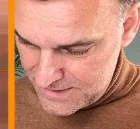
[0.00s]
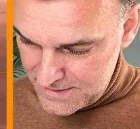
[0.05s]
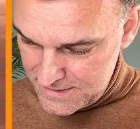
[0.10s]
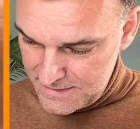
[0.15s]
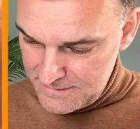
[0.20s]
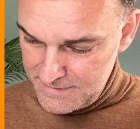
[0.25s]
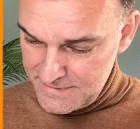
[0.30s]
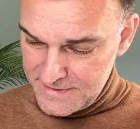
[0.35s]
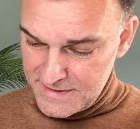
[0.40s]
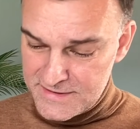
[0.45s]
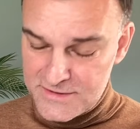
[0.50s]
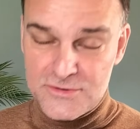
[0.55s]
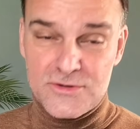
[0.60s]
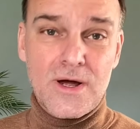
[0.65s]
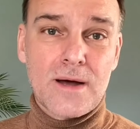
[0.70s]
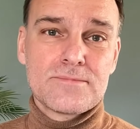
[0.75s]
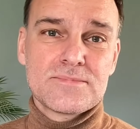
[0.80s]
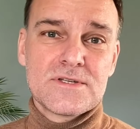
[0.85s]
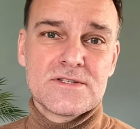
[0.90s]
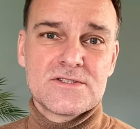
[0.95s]

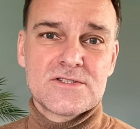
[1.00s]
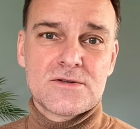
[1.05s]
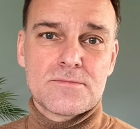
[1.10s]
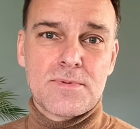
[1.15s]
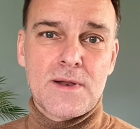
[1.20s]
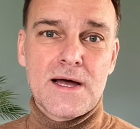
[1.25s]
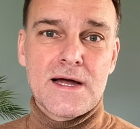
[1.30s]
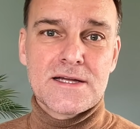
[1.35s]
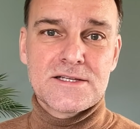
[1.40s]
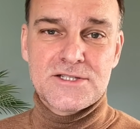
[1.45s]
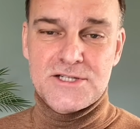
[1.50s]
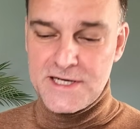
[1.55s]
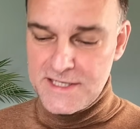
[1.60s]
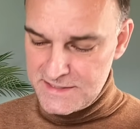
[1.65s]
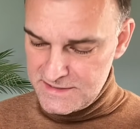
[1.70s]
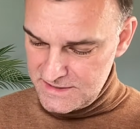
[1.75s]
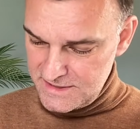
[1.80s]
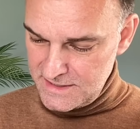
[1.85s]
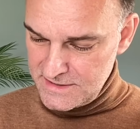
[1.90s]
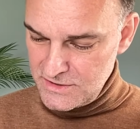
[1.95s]
interrupted supply
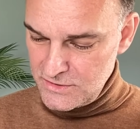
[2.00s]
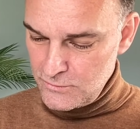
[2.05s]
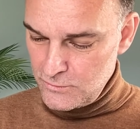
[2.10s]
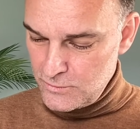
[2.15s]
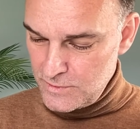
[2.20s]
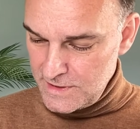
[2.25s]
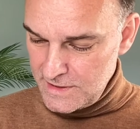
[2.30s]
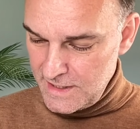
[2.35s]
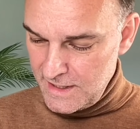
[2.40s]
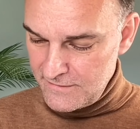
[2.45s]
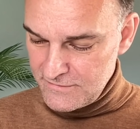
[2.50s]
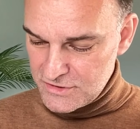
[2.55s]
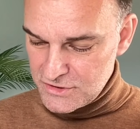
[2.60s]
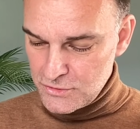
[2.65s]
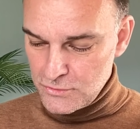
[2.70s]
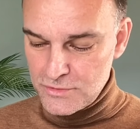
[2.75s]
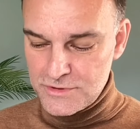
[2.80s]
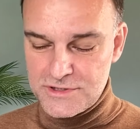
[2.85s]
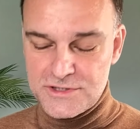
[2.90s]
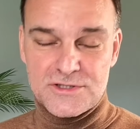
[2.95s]
chains, then you will have a
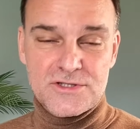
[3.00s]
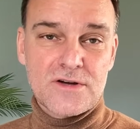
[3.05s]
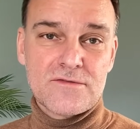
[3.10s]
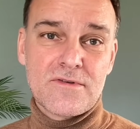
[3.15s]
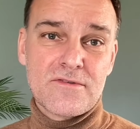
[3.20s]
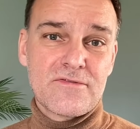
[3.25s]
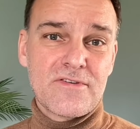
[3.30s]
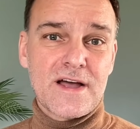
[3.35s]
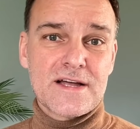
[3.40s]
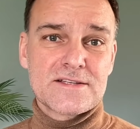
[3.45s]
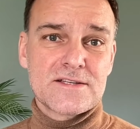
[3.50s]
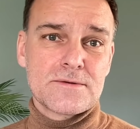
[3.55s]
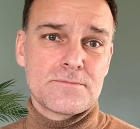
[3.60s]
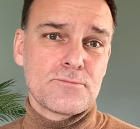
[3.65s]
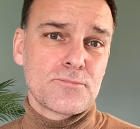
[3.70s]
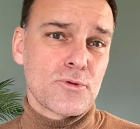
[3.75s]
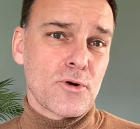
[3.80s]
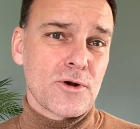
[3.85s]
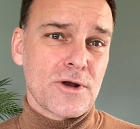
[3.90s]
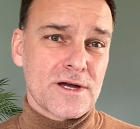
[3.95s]
shortage of
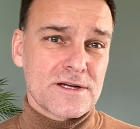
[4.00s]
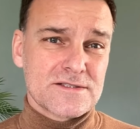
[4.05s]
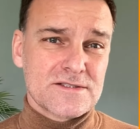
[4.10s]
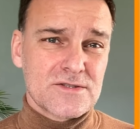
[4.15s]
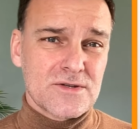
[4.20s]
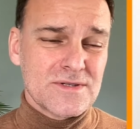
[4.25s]
affected products.